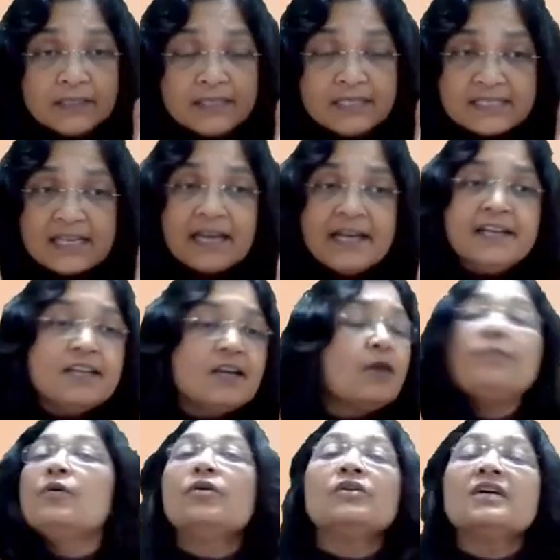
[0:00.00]
decide
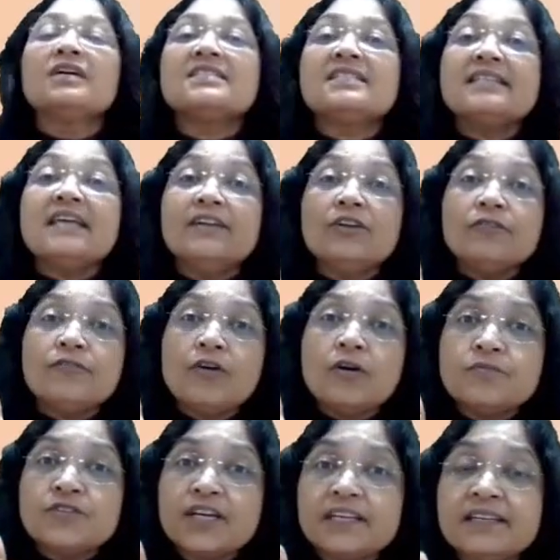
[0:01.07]
upon a set of
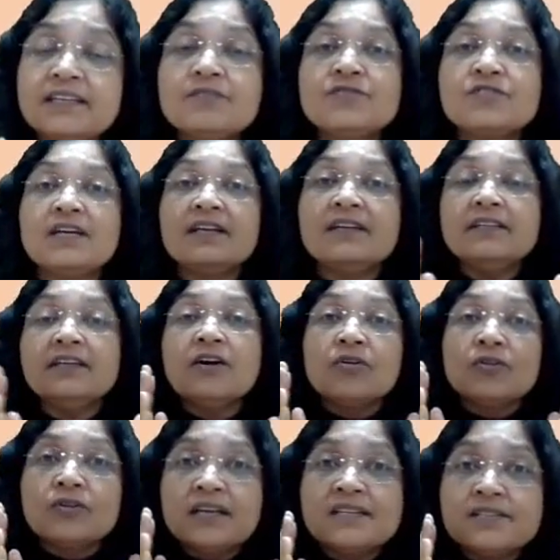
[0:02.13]
objectives that the
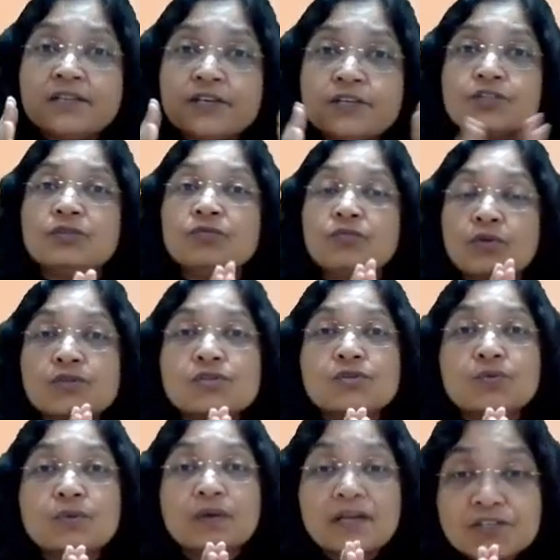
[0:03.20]
organization wants to